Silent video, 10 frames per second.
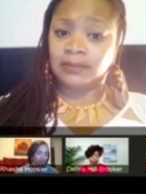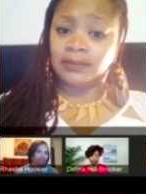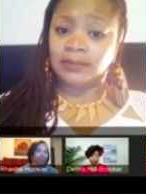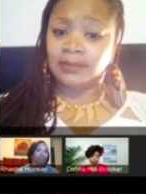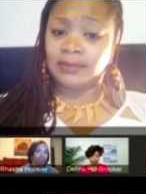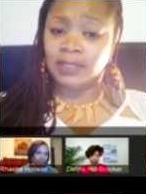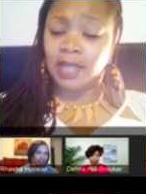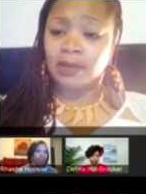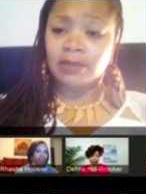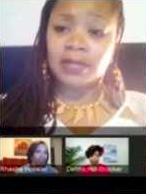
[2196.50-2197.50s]

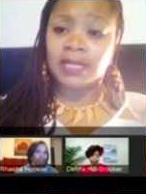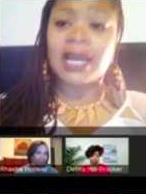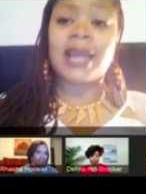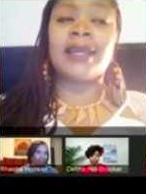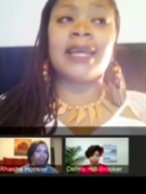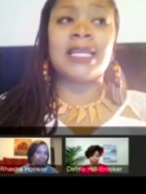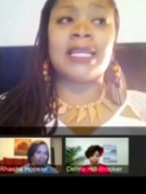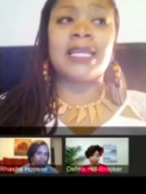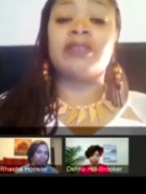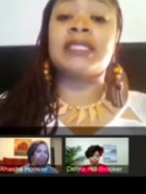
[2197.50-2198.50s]
You look, yes,
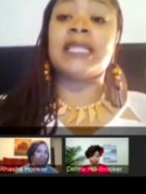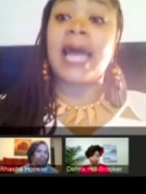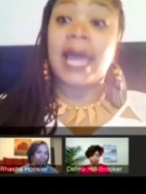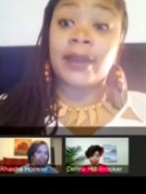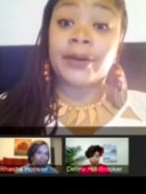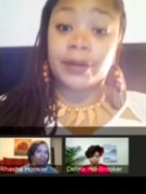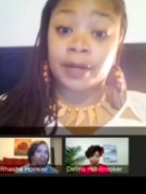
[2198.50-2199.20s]
girl, slay, girl,